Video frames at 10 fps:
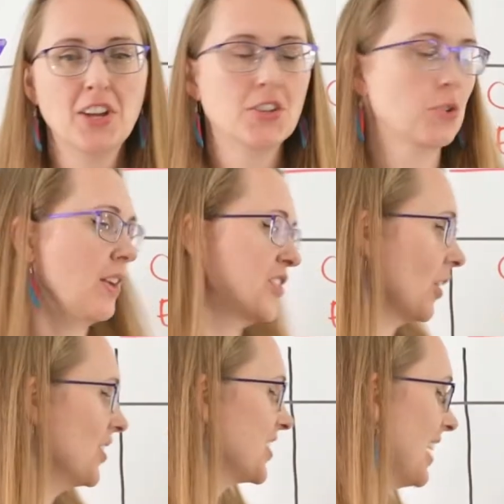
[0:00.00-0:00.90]
So what I was
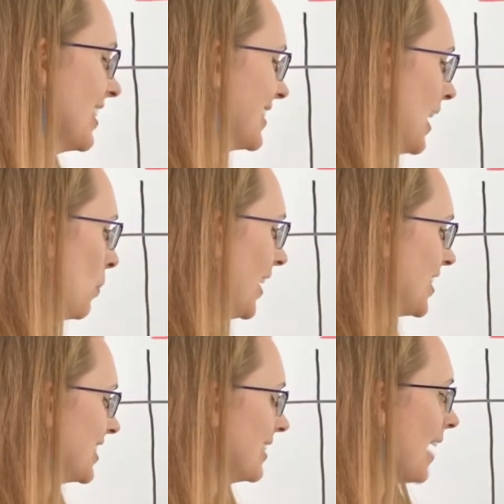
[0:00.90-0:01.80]
starting to say is that when I
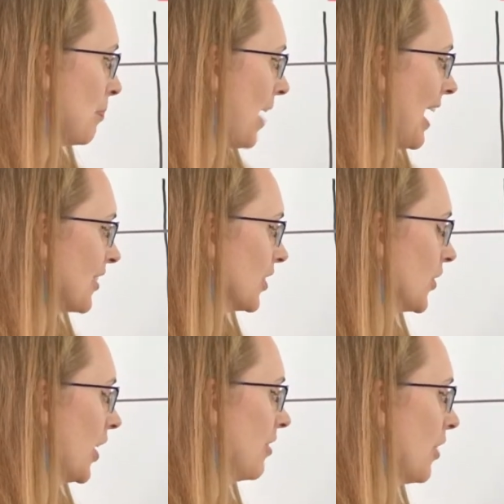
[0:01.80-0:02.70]
see that pattern
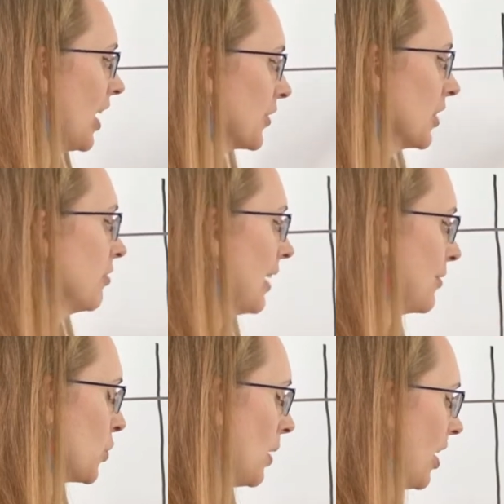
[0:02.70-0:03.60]
of other
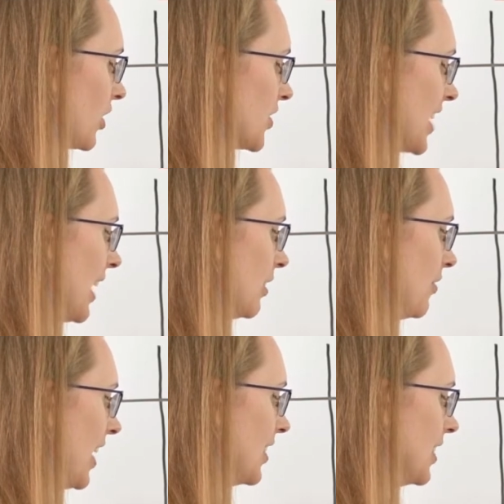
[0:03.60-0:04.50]
inflammatory markers
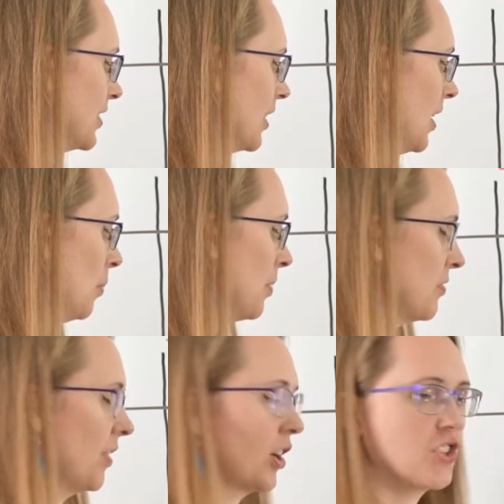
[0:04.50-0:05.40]
elevated, but
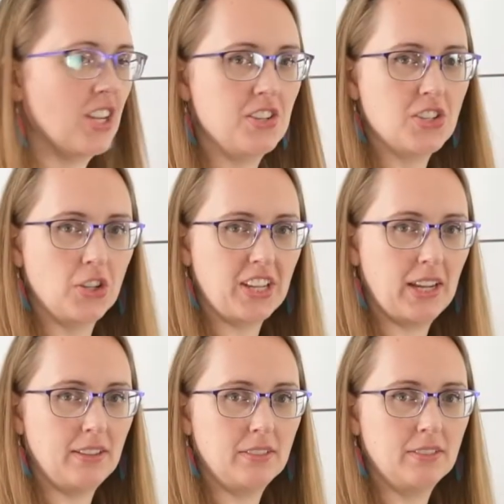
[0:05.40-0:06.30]
ferritin is
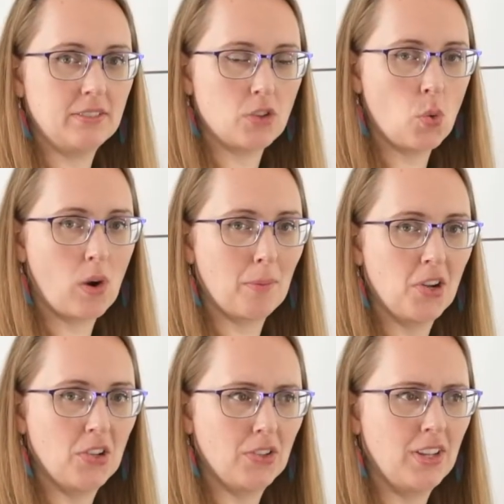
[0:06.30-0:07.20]
looking
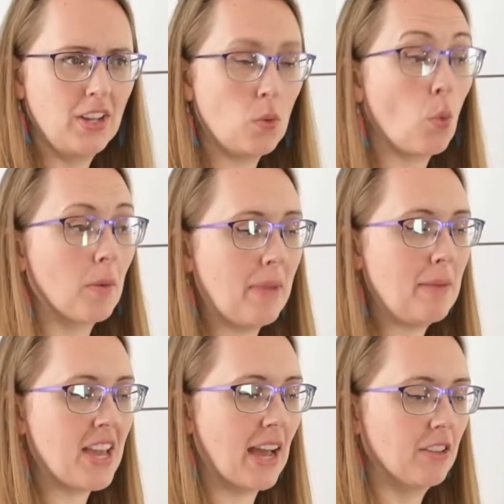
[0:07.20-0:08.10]
normal or
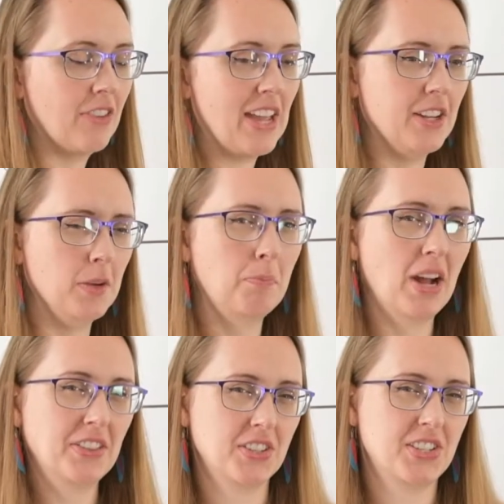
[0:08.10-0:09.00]
maybe elevated,
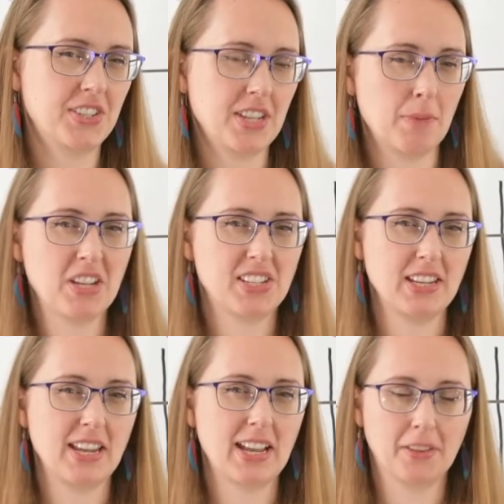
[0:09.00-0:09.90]
but the
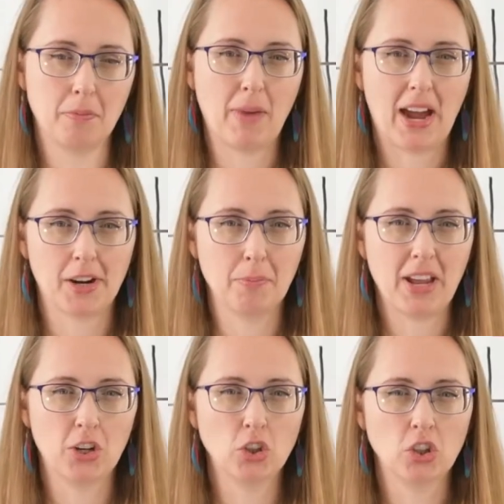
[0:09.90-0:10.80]
CBC and the iron
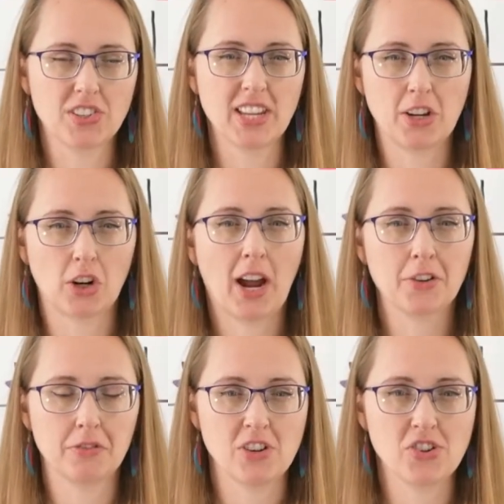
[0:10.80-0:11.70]
panel looks like you're iron
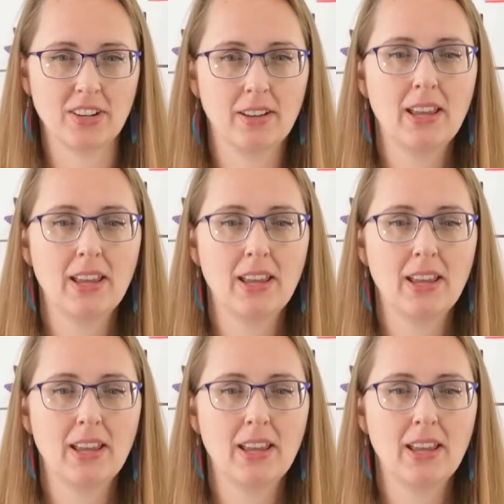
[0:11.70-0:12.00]
deficient,